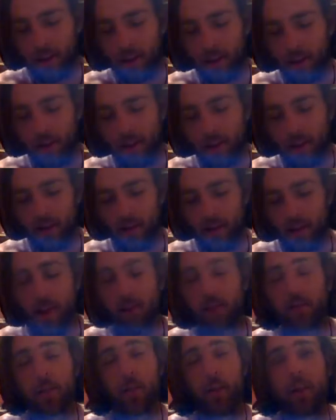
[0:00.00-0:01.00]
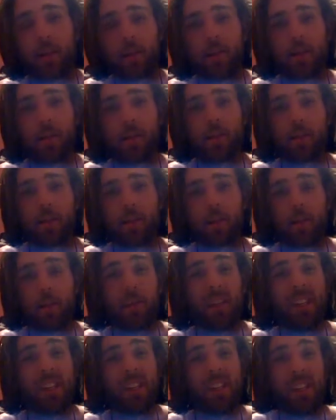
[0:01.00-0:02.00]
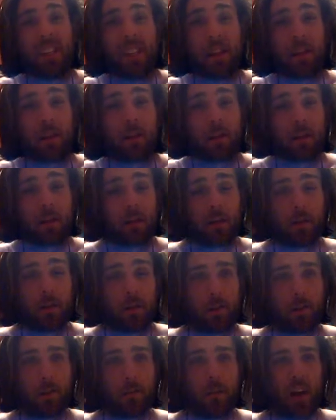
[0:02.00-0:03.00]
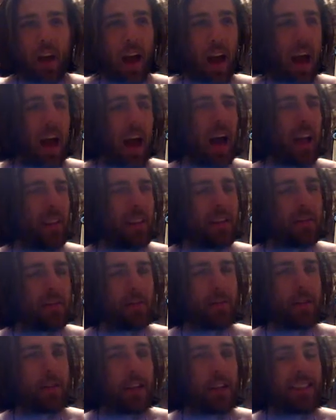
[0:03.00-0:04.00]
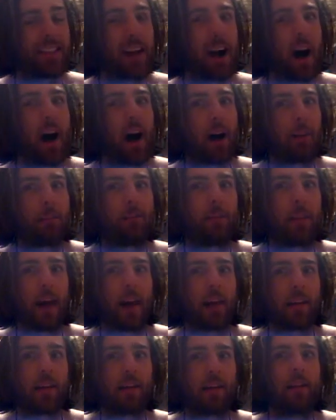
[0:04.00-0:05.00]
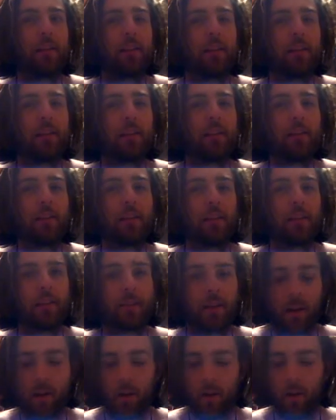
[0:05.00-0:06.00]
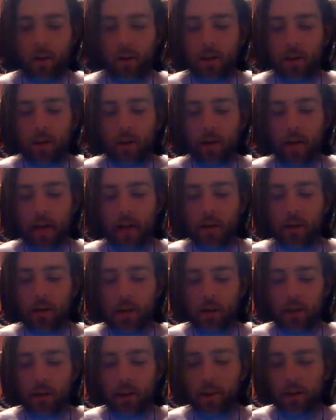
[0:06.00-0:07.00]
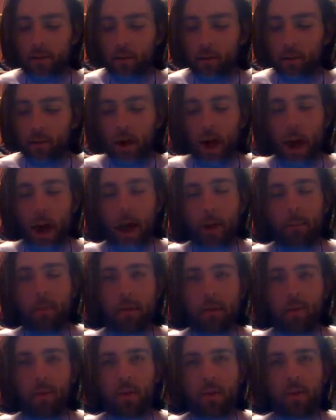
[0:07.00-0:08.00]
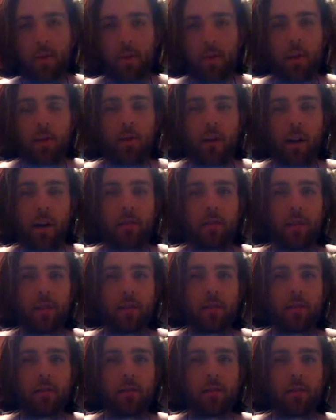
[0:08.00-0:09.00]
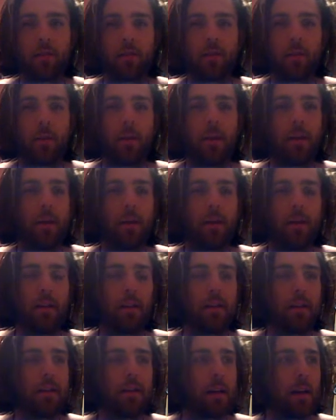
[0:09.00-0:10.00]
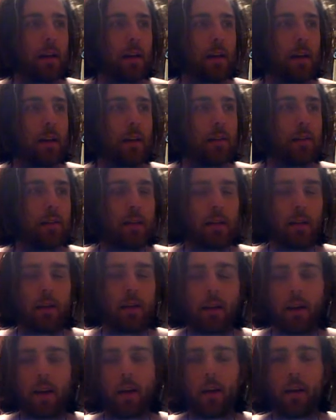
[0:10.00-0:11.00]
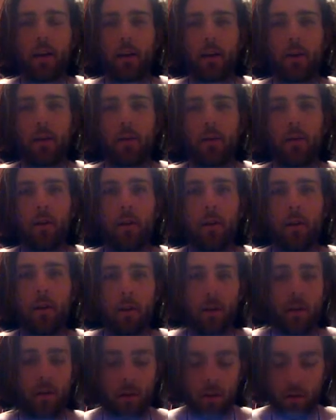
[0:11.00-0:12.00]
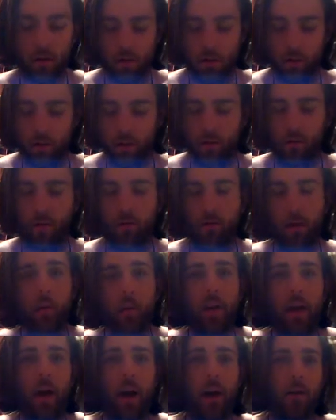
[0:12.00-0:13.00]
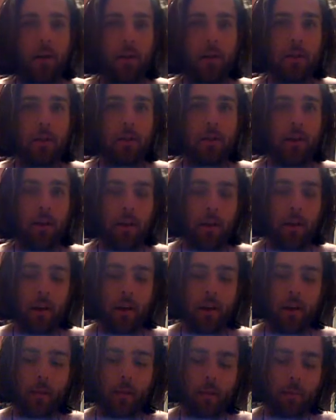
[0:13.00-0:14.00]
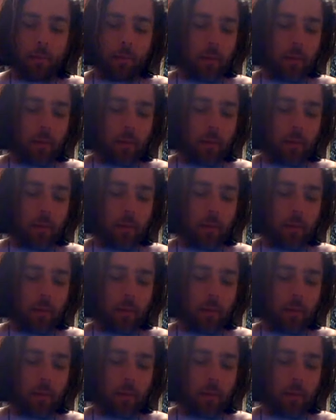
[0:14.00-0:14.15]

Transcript: Uh, that was the largest solar storm in years. I think this one's gonna top that. So, and and what happened within 24 hours of that solar storm is uh, San Diego, the whole grid went out in San Diego,